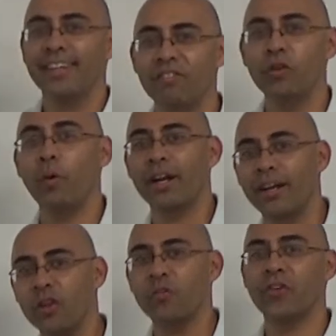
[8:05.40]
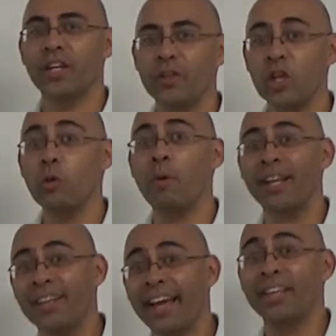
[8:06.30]
If you want another video that you
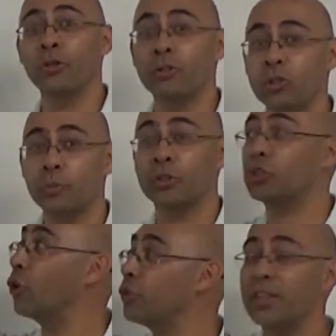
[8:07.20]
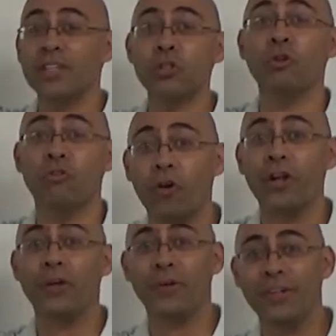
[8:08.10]
might like, YouTube has chosen this one for
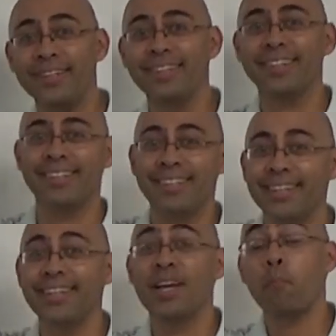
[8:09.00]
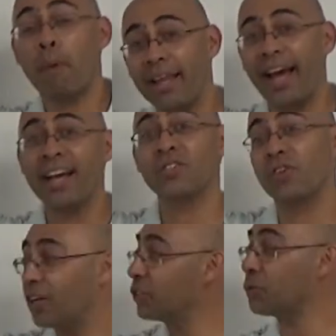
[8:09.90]
you. My last
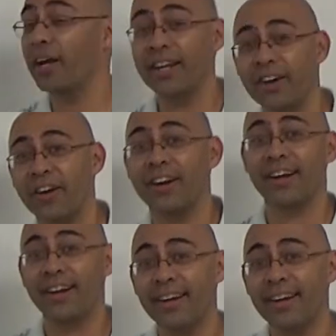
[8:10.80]
video is right here.